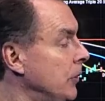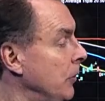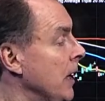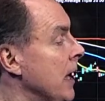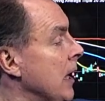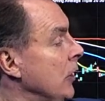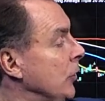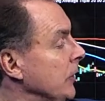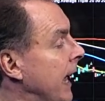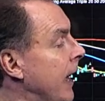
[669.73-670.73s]
So
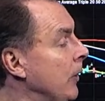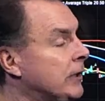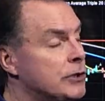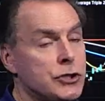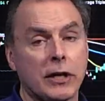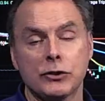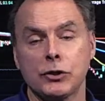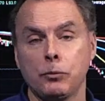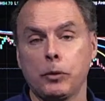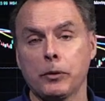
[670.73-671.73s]
you're now at the
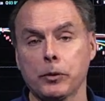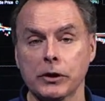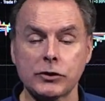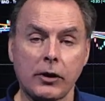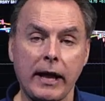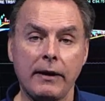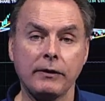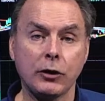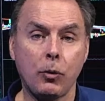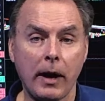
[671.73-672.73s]
junction where we're going to start
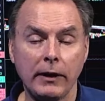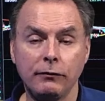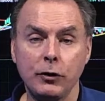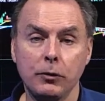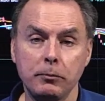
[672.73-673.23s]
having quite a few